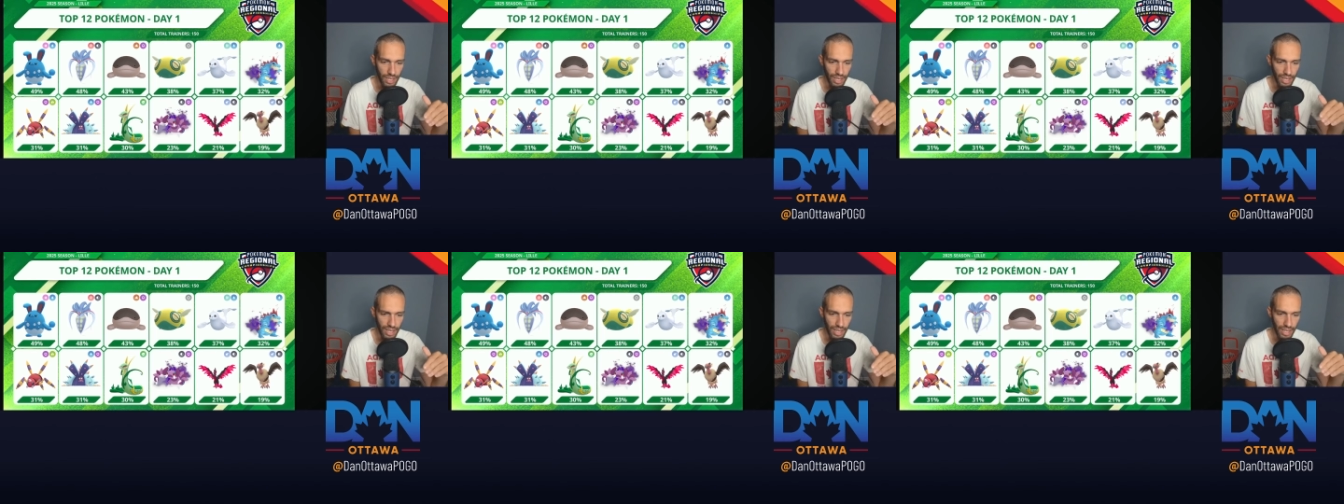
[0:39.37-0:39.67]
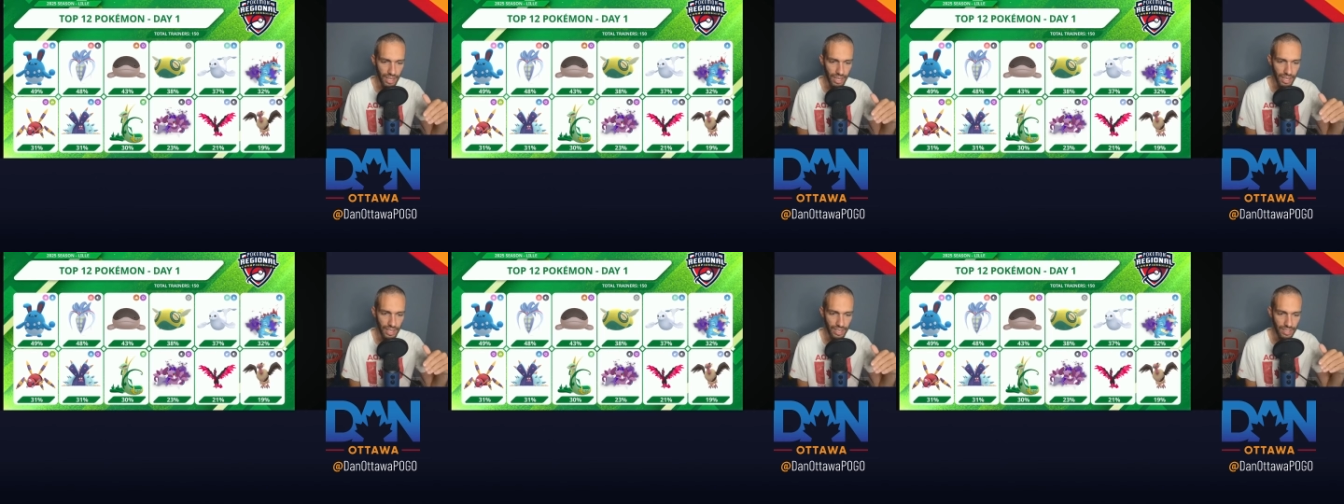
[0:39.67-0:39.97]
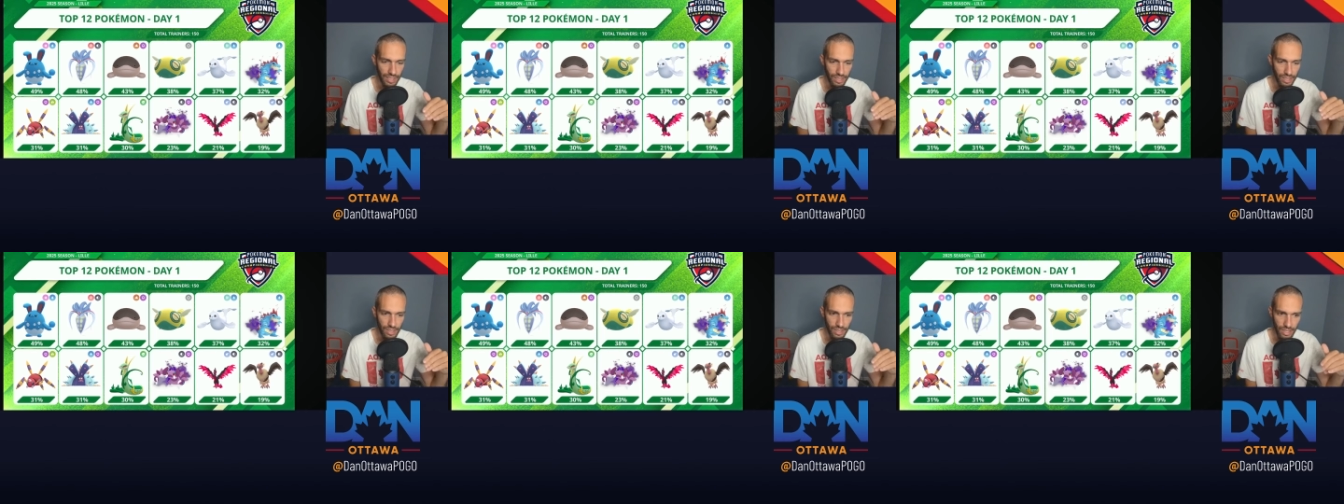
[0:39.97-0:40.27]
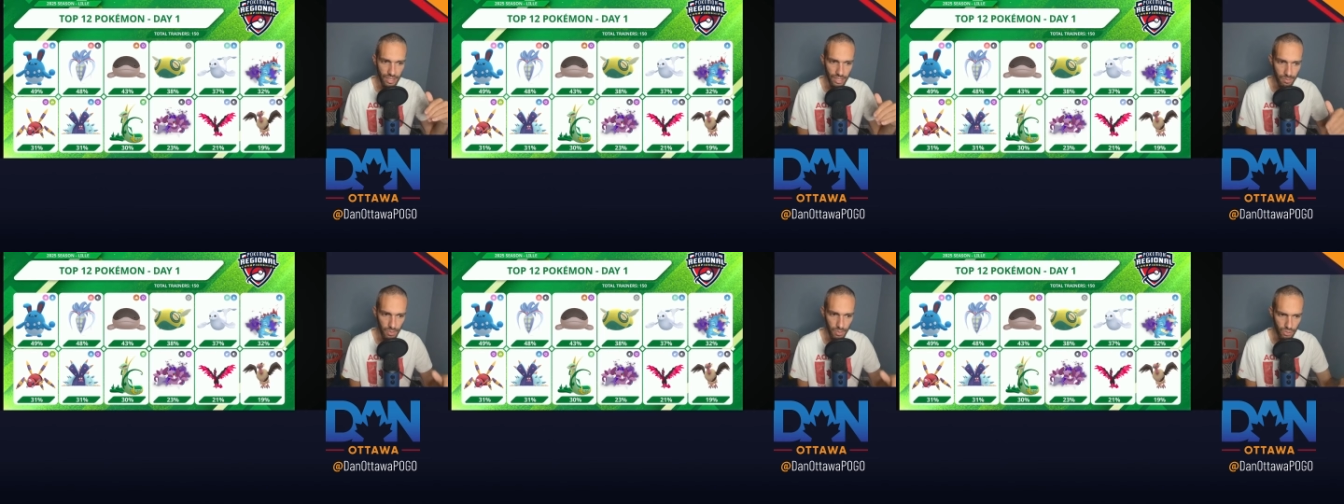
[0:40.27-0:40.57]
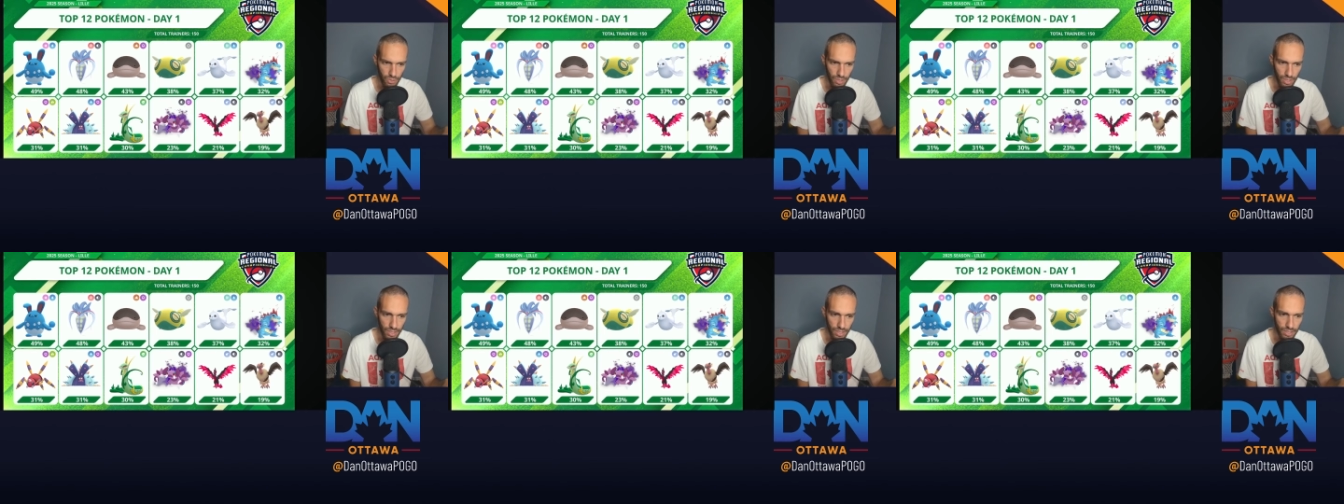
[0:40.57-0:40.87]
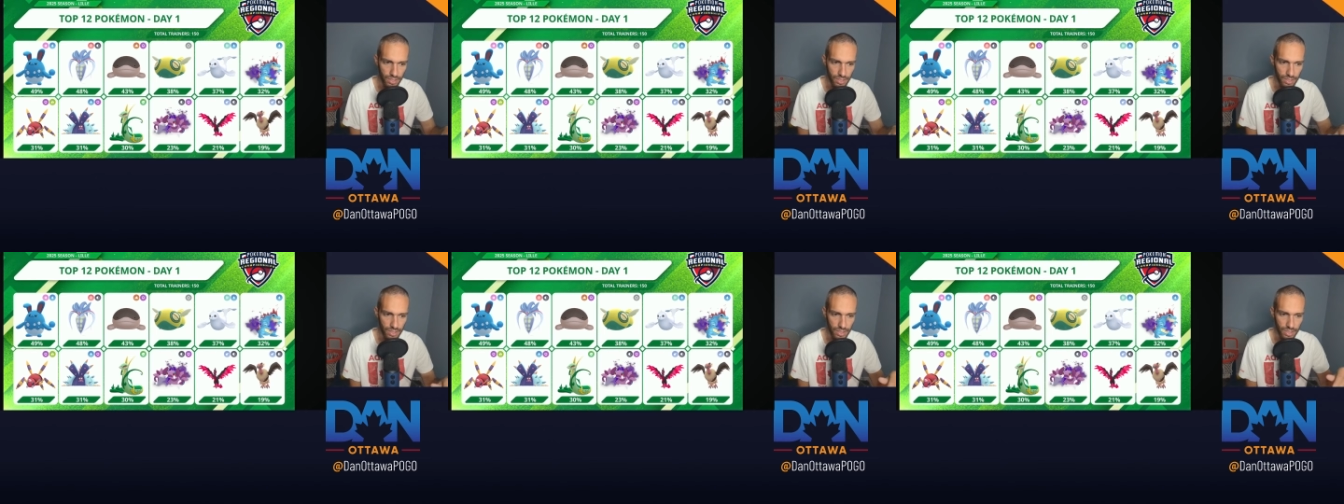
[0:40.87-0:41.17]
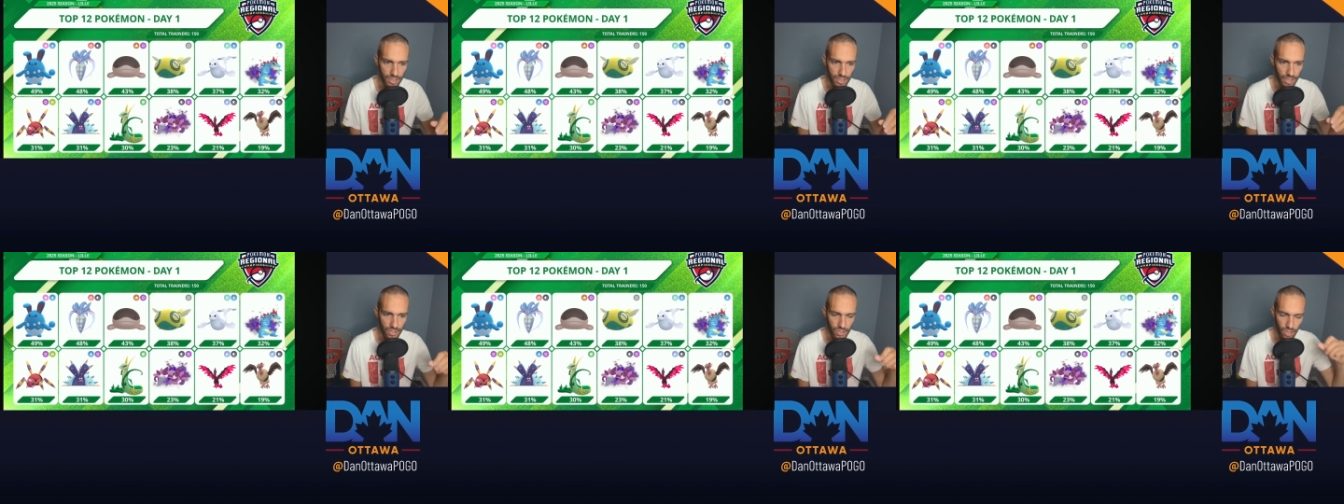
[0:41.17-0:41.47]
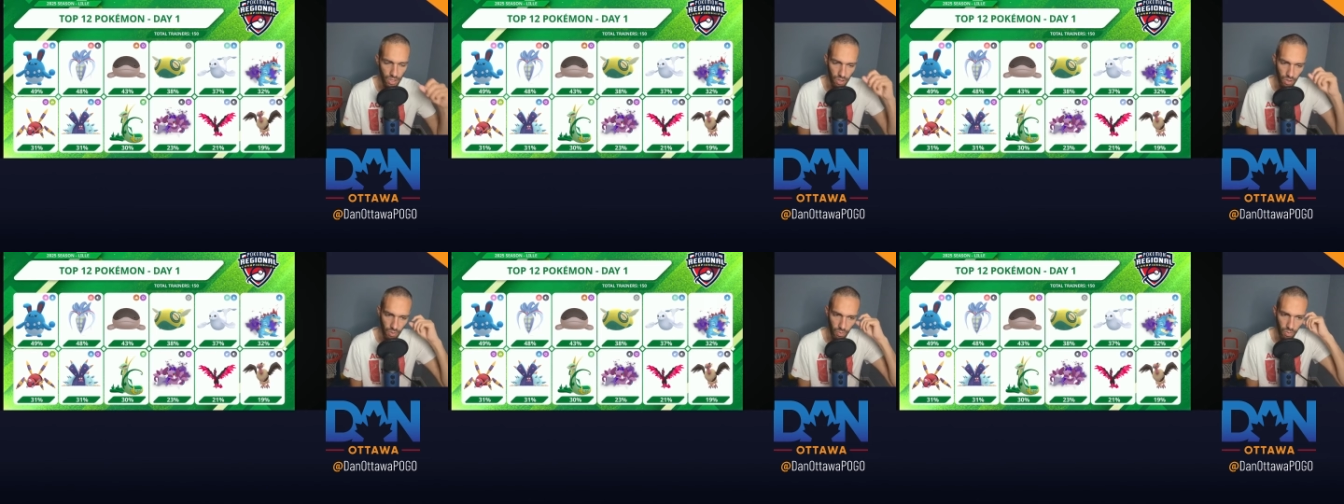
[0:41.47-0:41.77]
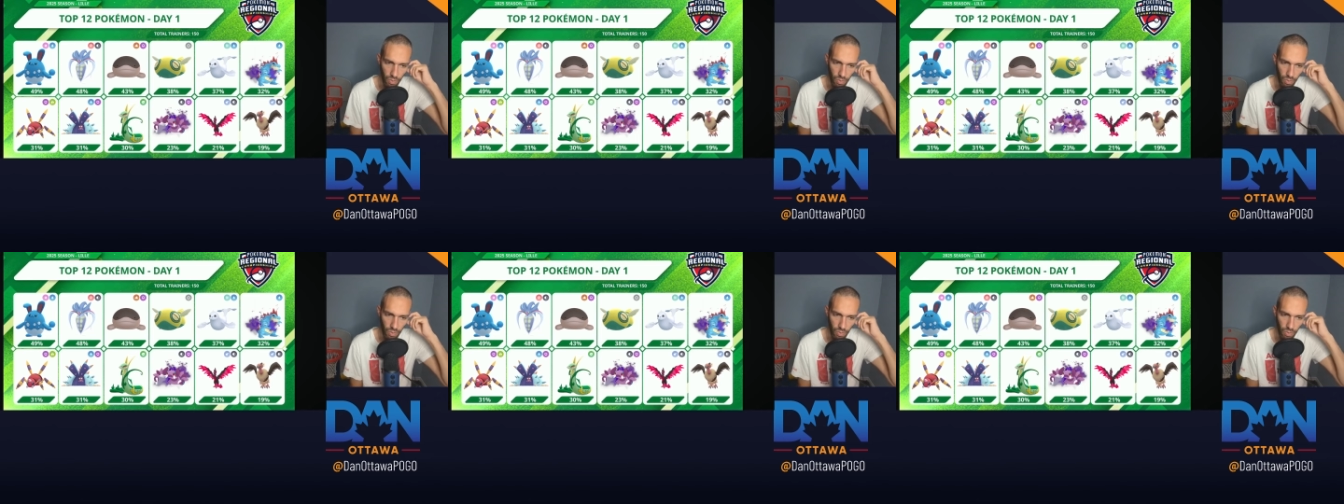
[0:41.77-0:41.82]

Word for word: and Galarian Moltres. So